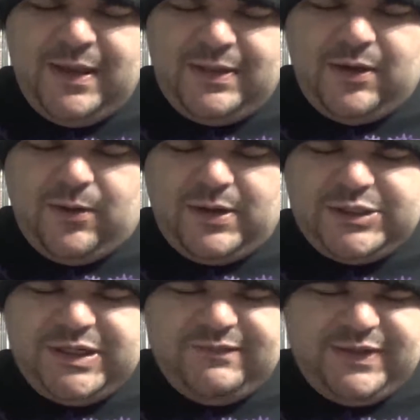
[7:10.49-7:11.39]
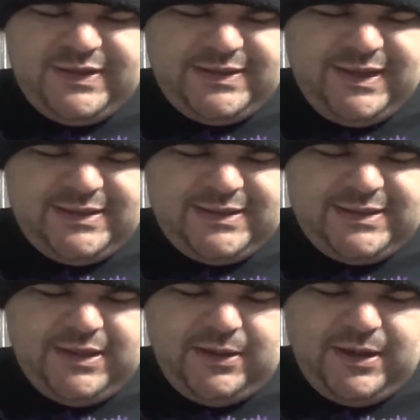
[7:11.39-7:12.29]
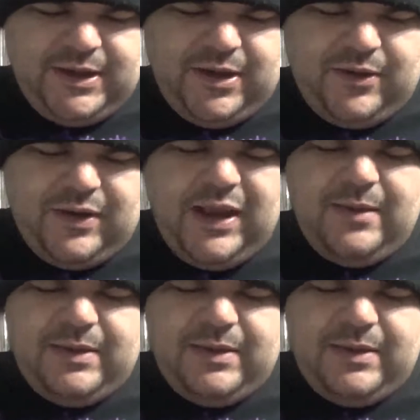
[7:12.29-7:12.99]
The origin of the disease is still unknown,